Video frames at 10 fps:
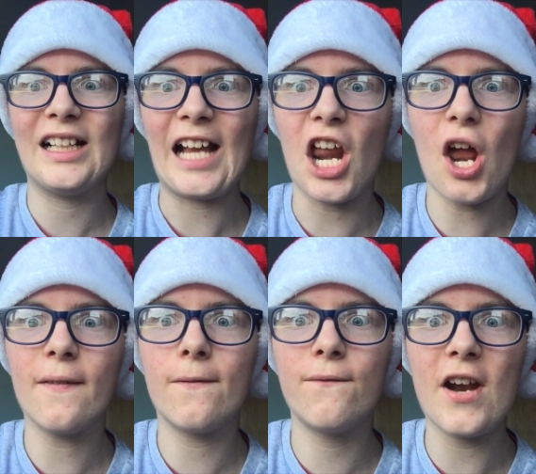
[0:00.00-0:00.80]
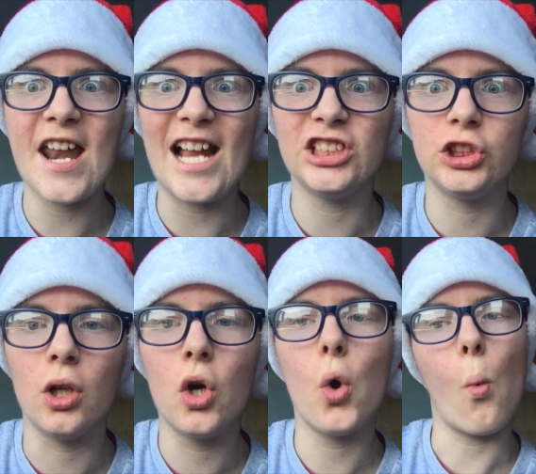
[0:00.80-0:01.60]
Can I finish?
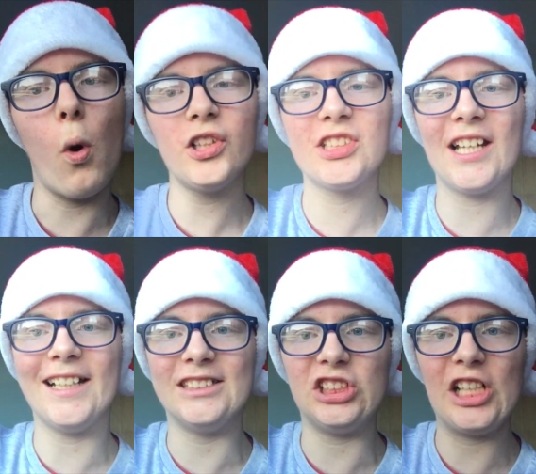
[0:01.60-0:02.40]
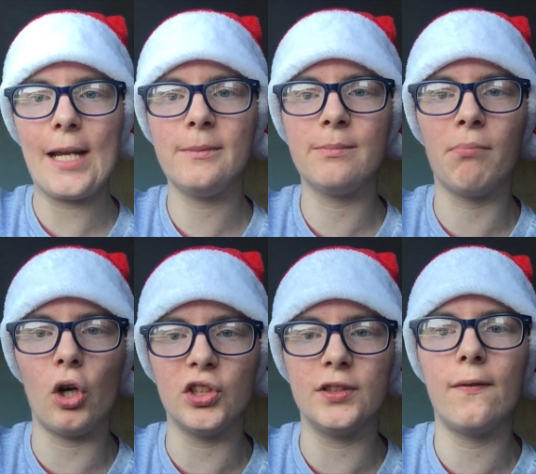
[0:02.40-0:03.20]
What is James
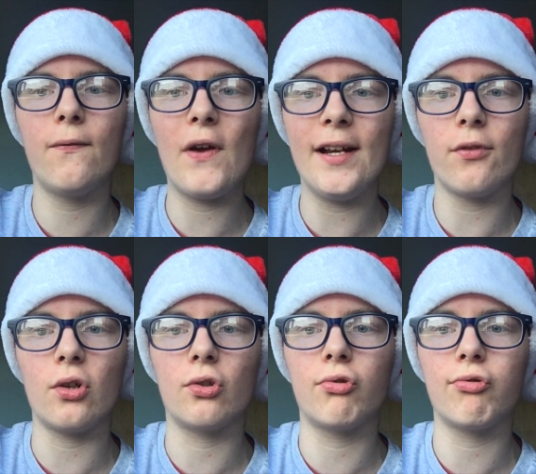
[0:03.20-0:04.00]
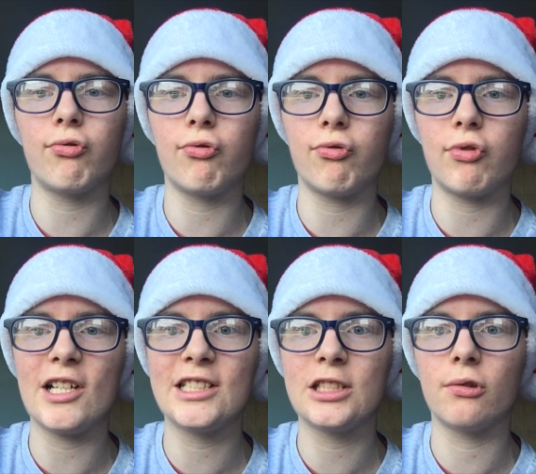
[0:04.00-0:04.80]
Bond's favourite
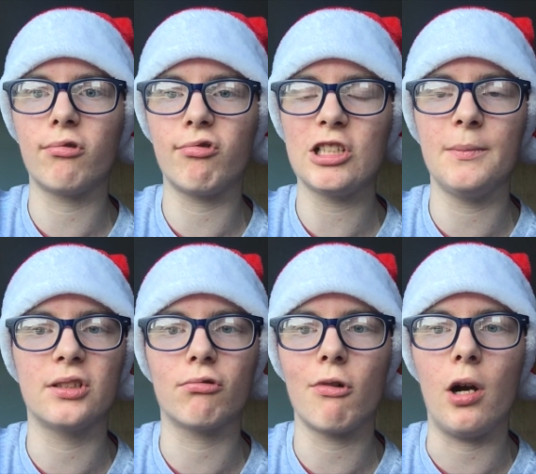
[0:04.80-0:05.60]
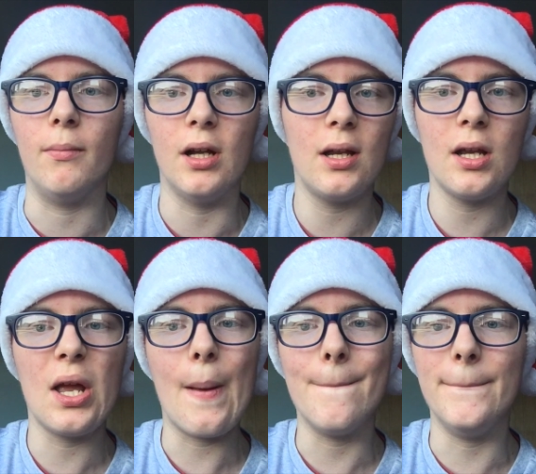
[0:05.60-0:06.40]
Chris Christmas grub?
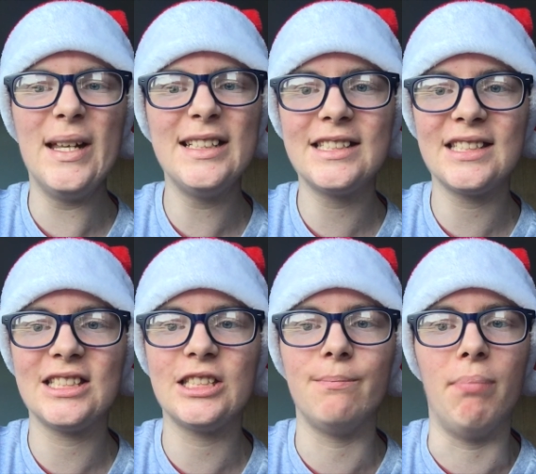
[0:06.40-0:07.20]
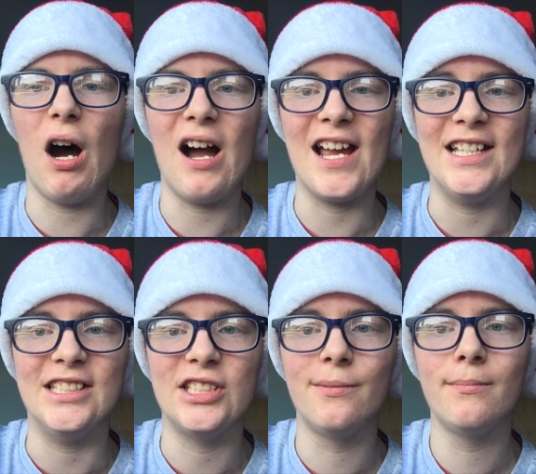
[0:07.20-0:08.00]
Mince
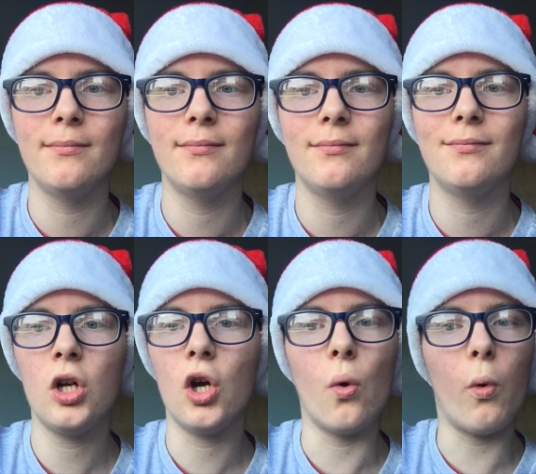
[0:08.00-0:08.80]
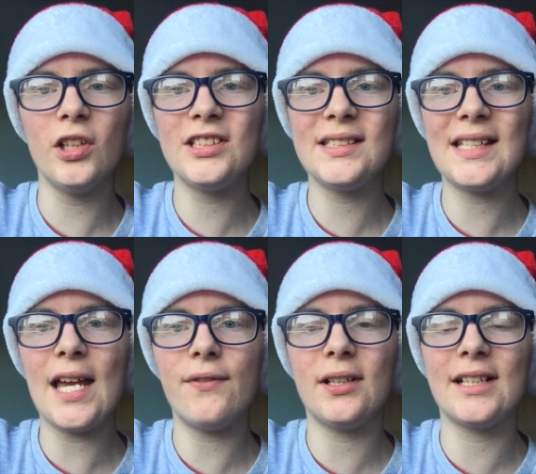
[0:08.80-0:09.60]
Spies. What's
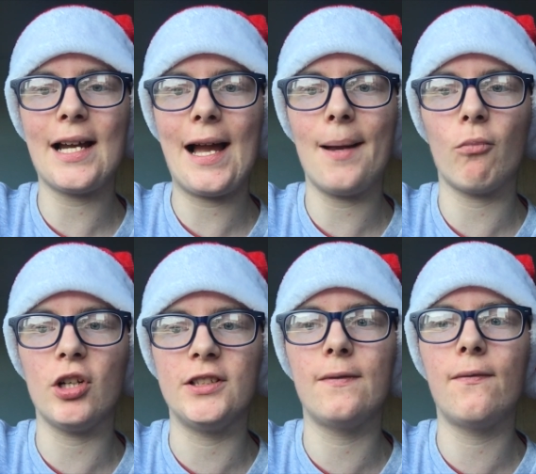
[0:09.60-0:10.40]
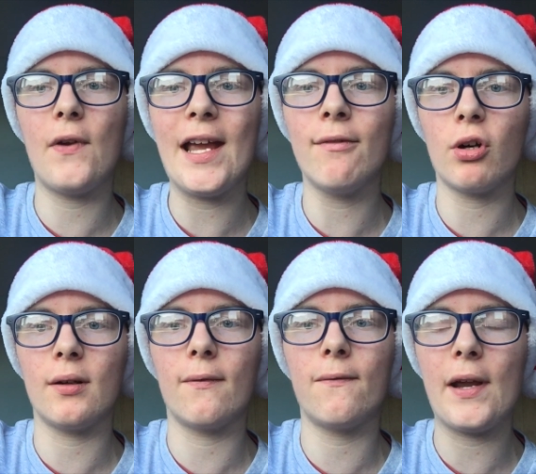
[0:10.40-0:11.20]
David Cameron's
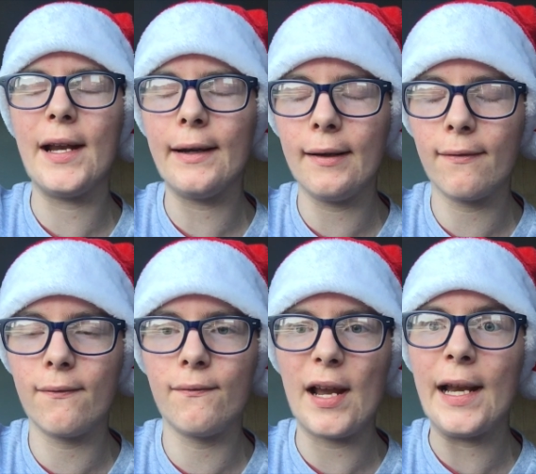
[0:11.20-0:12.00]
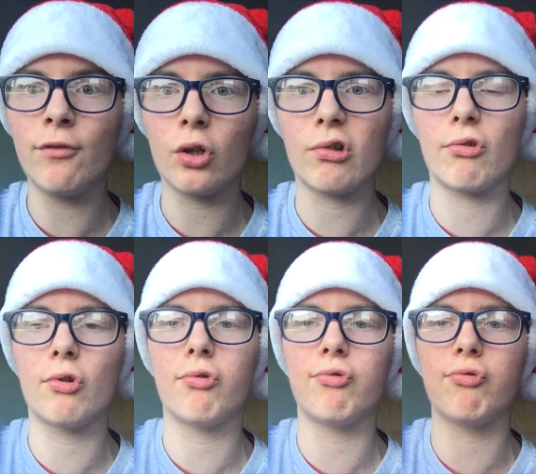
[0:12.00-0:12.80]
favourite, fav, favourite
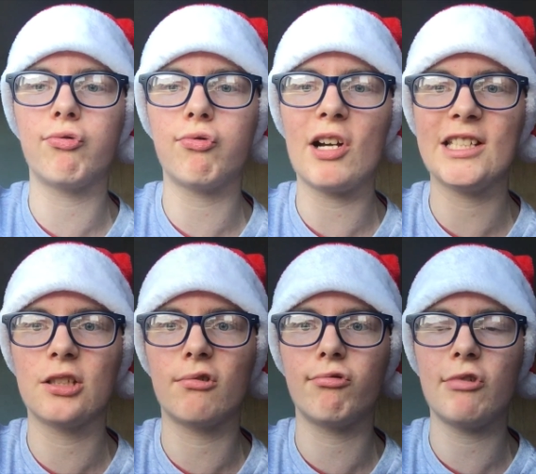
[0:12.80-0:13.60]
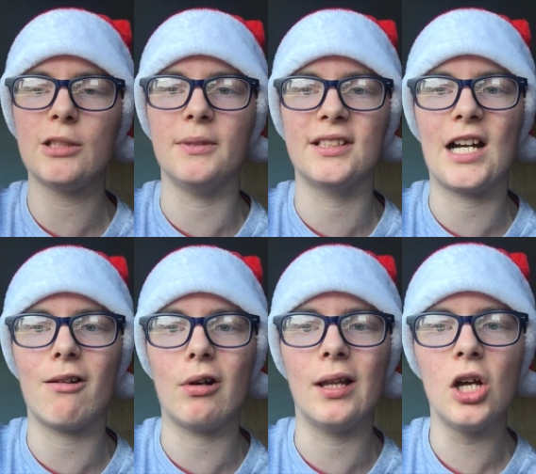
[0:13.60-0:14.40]
Chris Christmas
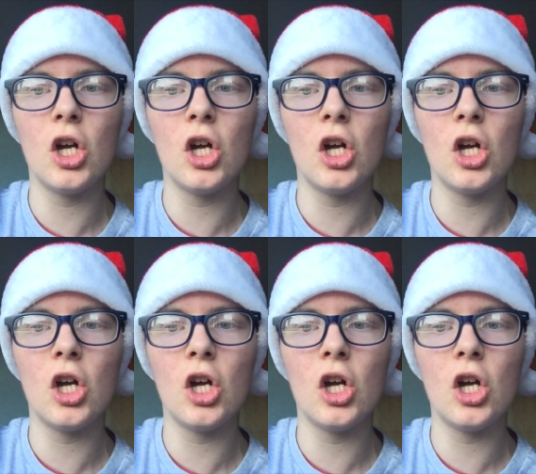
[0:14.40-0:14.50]
carol?